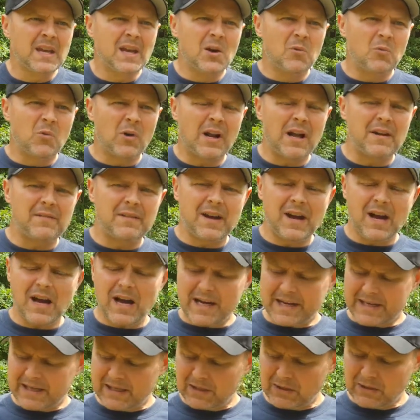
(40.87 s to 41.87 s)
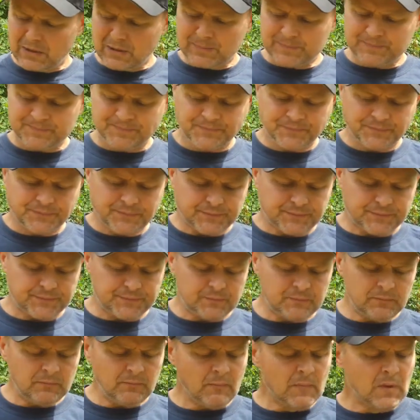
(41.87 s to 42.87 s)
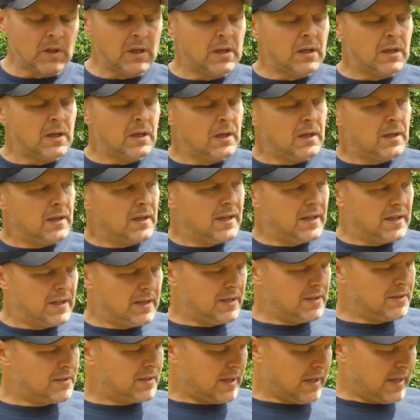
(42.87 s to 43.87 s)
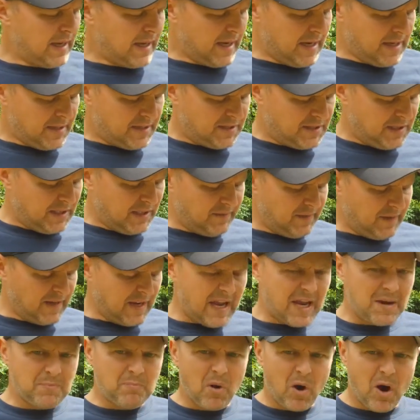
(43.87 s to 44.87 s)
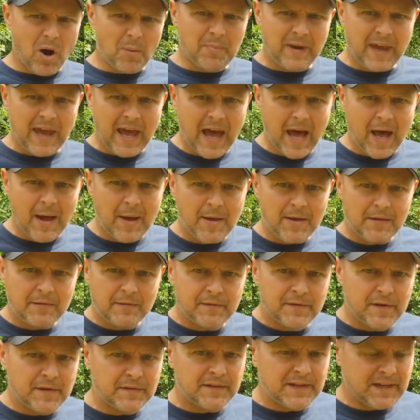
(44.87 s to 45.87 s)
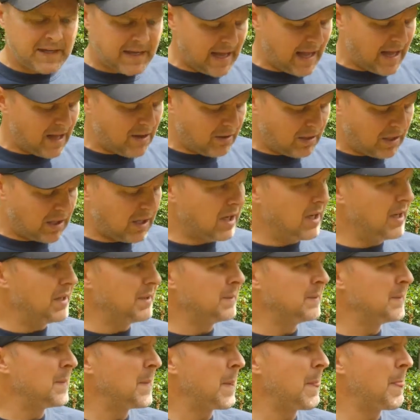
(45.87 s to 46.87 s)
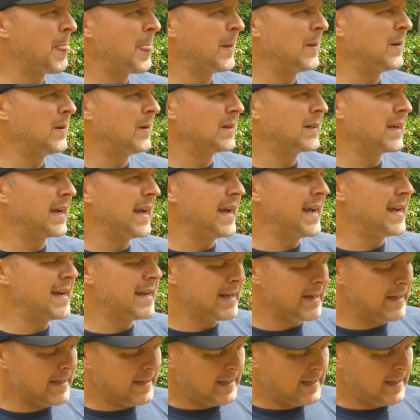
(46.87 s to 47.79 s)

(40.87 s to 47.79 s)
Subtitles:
And what I've got here is a CVA Bobcat 50 cal gun. Okay?